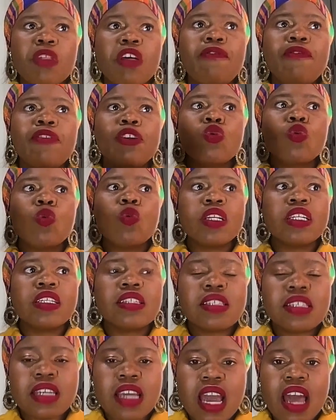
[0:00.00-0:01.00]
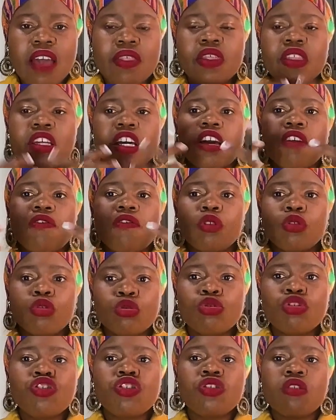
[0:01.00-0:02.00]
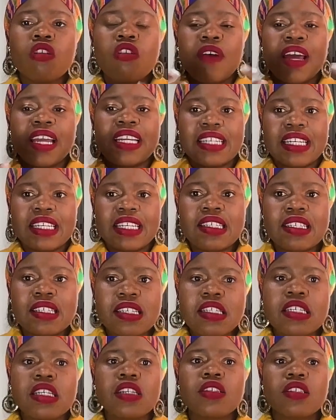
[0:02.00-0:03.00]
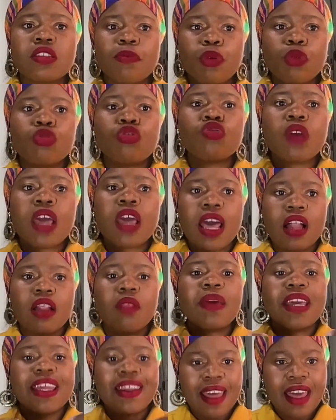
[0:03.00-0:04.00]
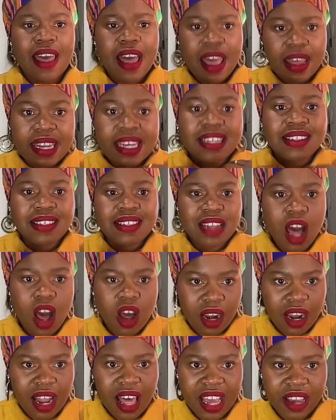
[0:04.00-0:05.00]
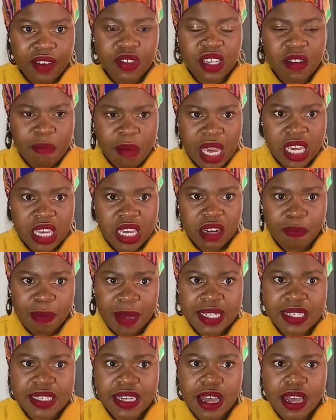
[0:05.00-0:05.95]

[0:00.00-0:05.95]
the fluidity and the evolution of identity is supposed to help enhance our lives and make it better,